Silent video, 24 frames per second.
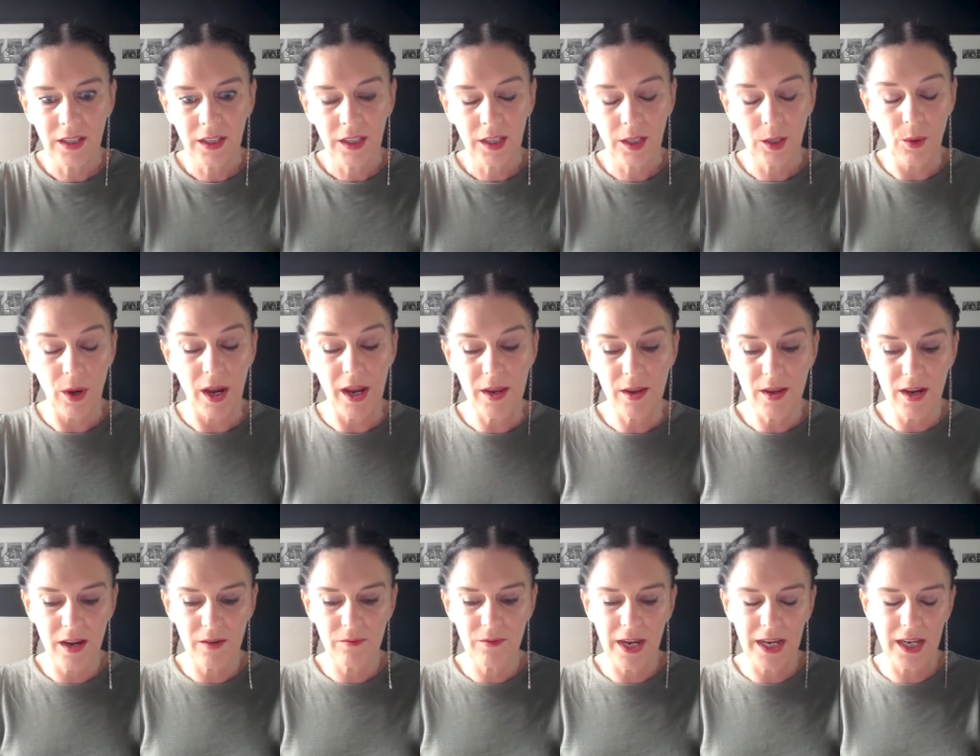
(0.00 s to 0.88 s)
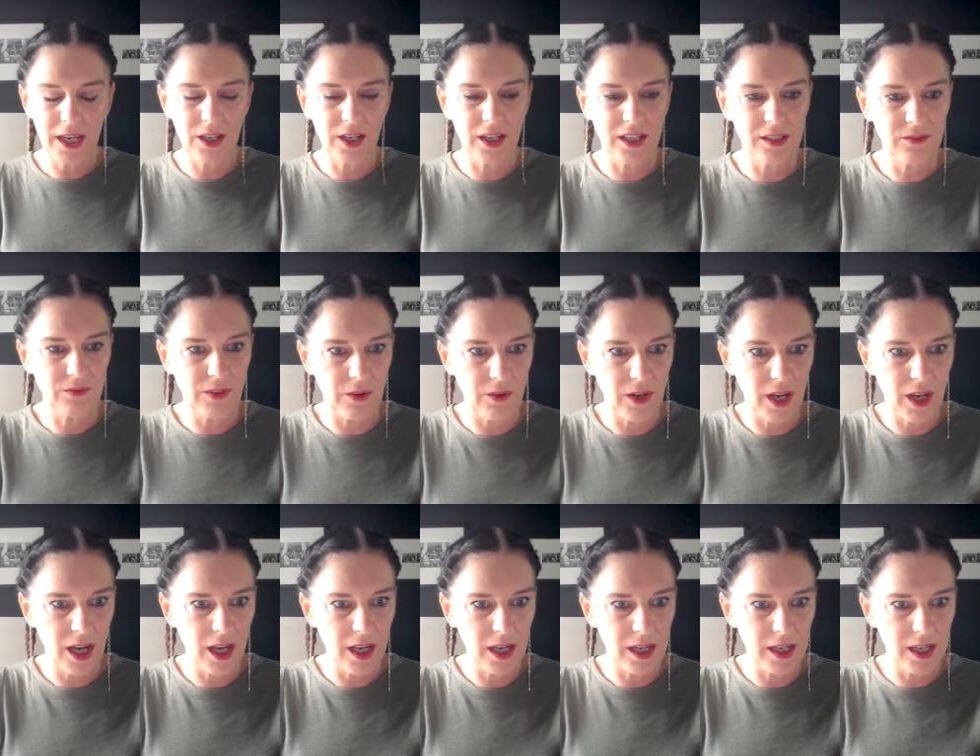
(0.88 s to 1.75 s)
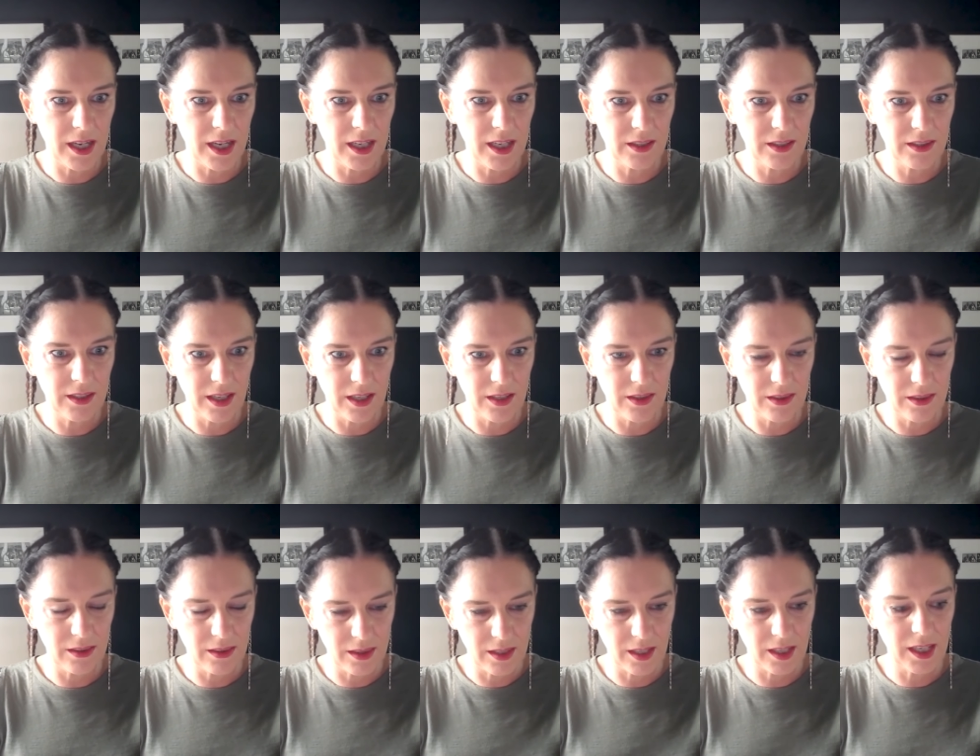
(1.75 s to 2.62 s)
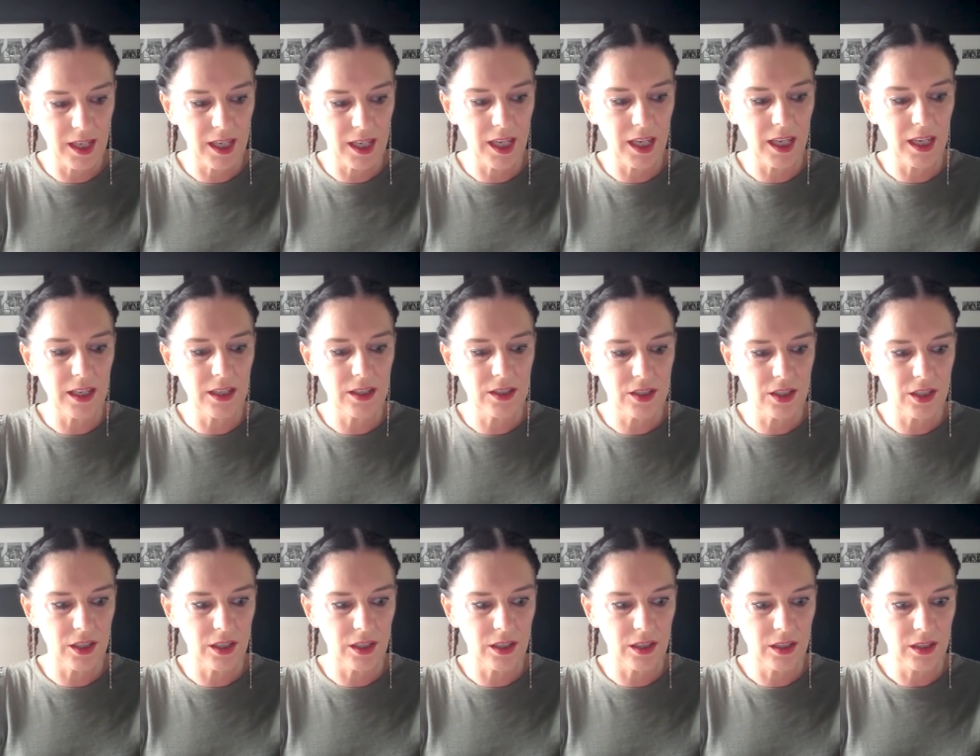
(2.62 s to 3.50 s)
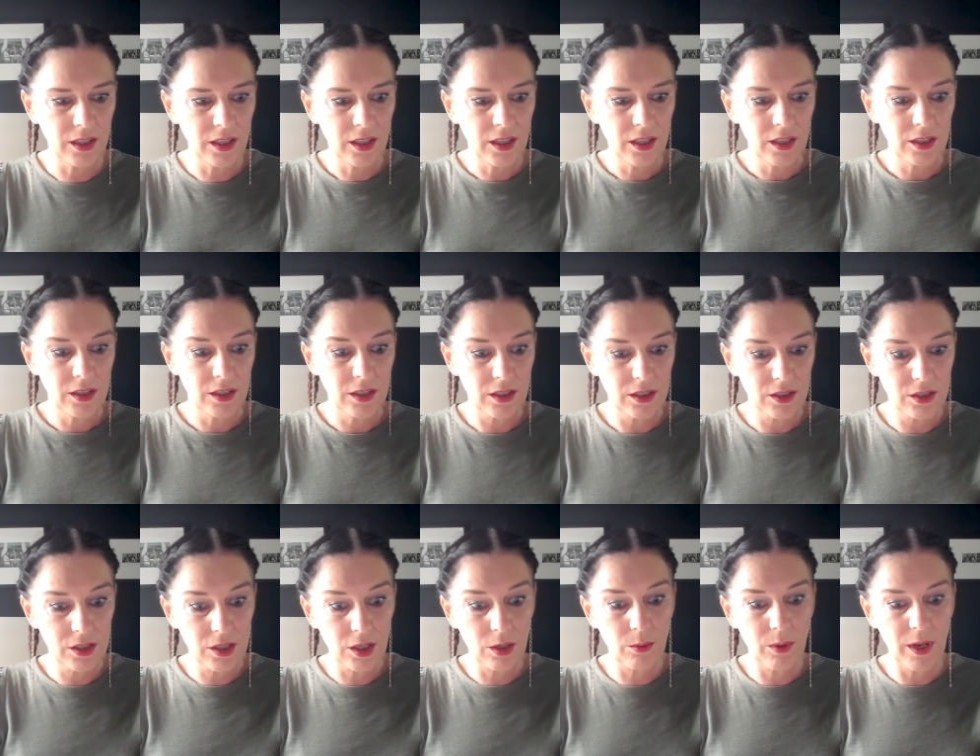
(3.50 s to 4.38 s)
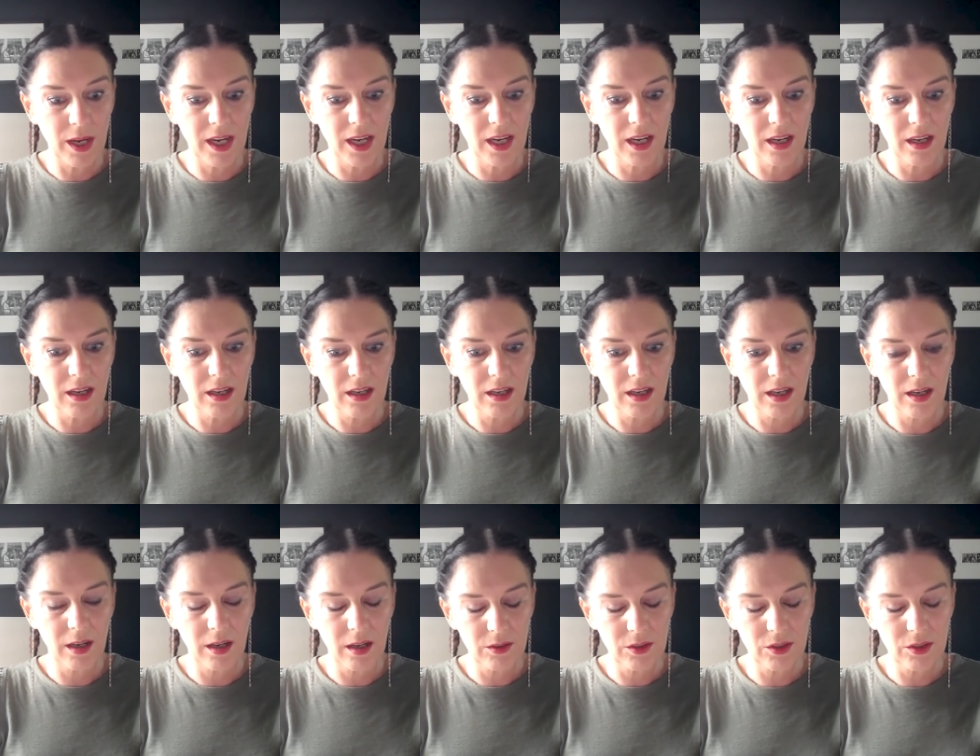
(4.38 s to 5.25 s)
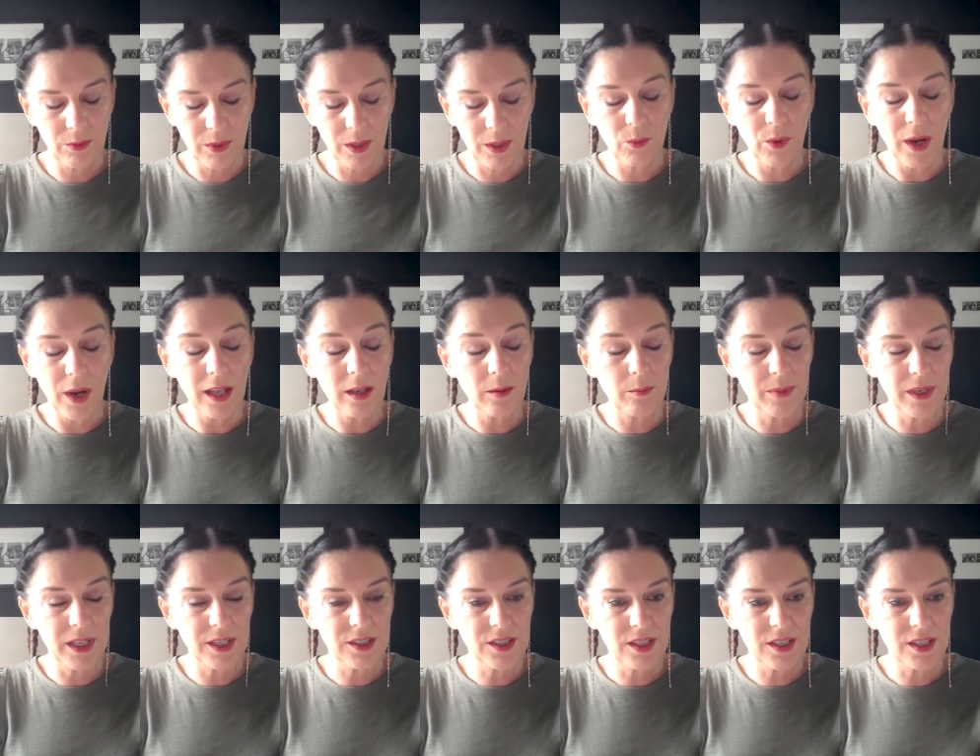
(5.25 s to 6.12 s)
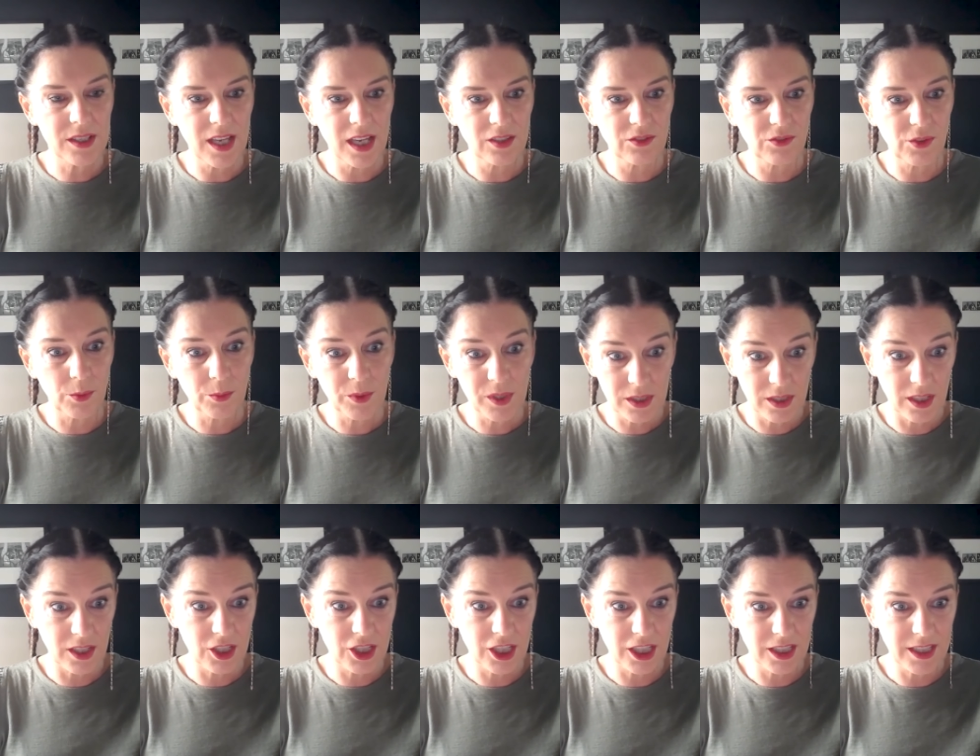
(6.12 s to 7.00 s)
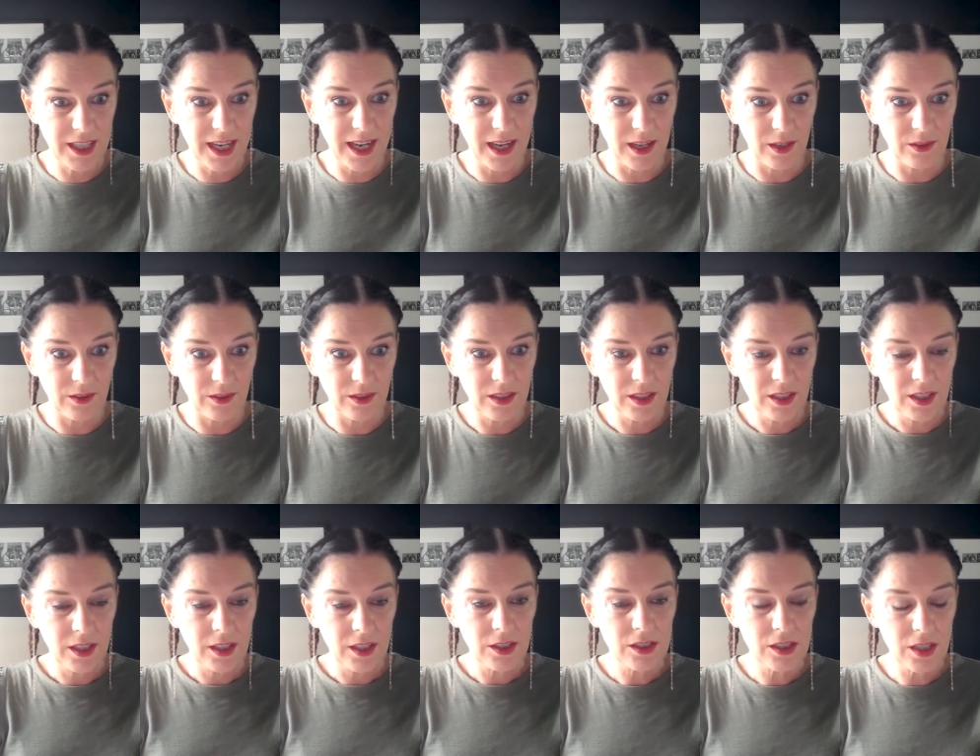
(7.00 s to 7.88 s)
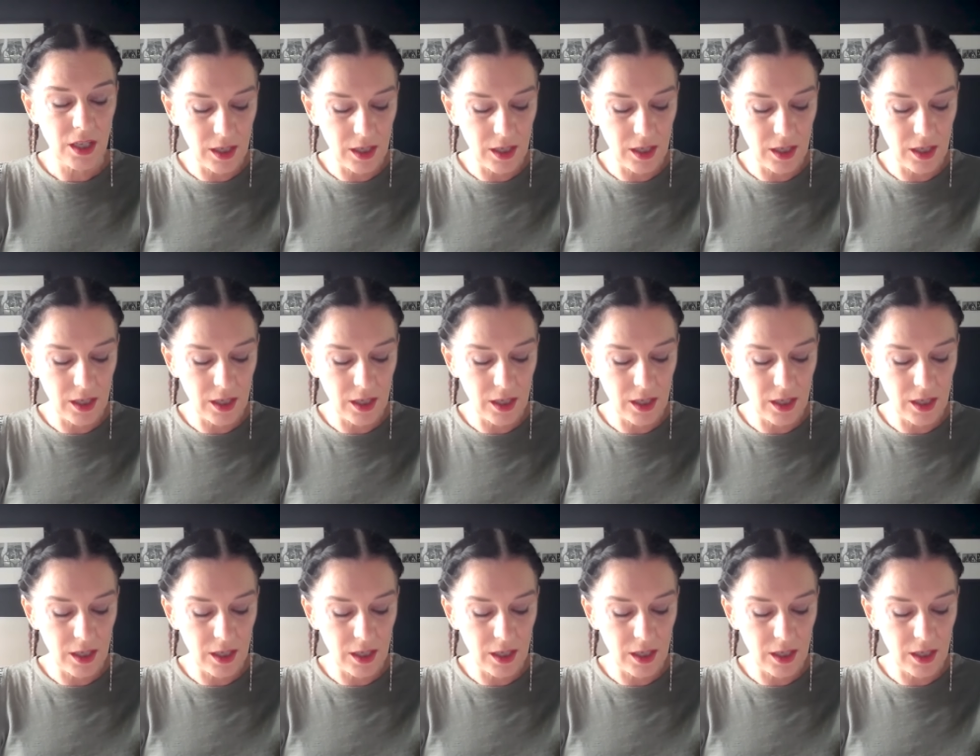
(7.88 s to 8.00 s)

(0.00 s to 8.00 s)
you know, I, I recognized very early that the key to doing uh, doing well and being successful was niching down. So